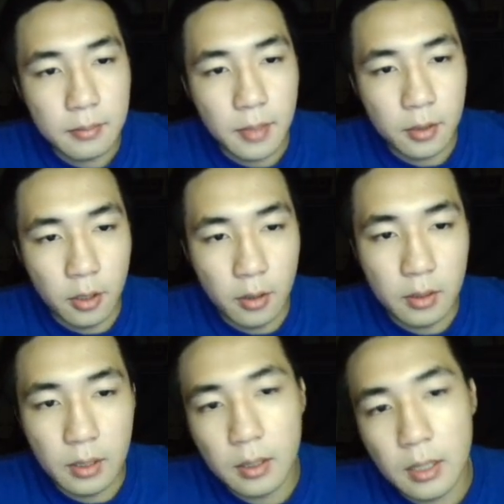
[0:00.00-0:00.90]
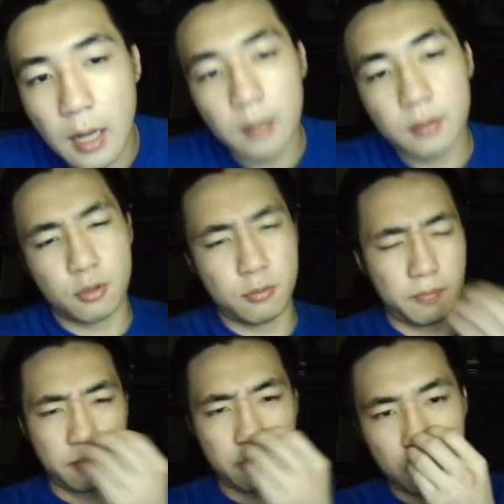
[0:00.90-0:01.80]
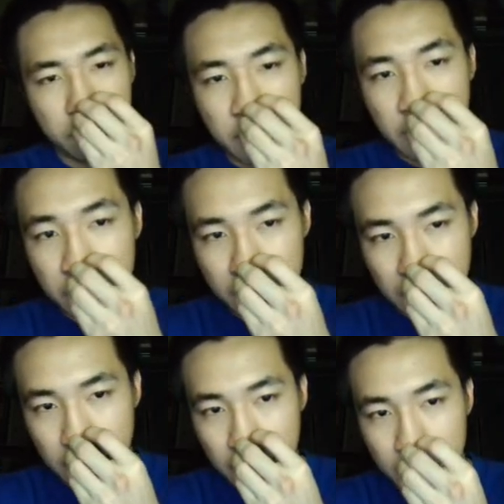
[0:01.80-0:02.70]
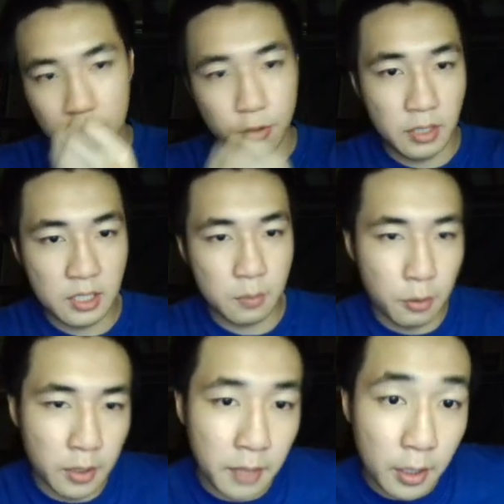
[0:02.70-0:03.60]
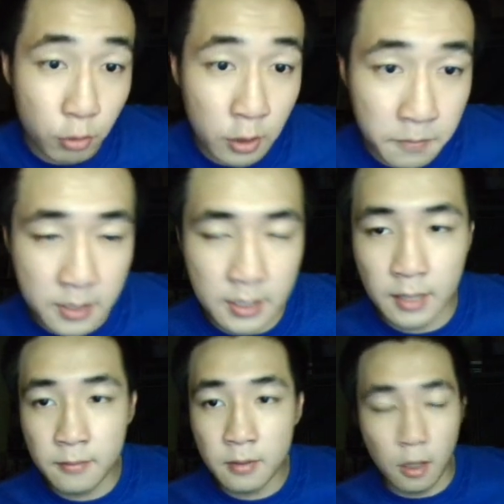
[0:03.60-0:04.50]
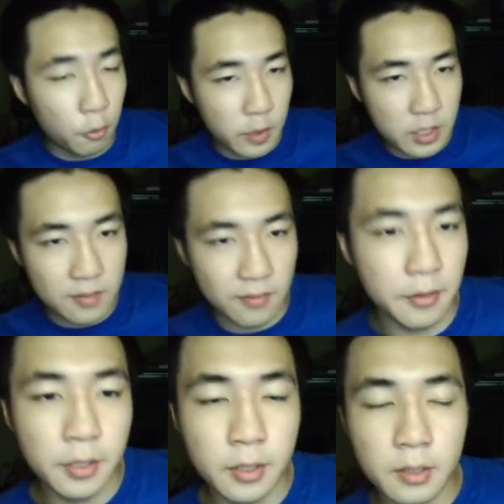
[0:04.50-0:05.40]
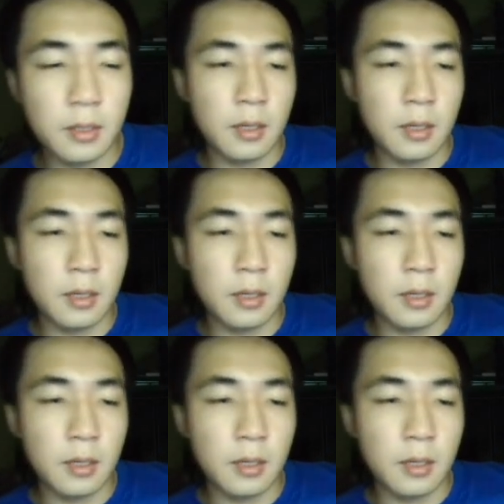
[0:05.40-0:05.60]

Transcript: but not super needed. And then increase spirit by 20%. Always very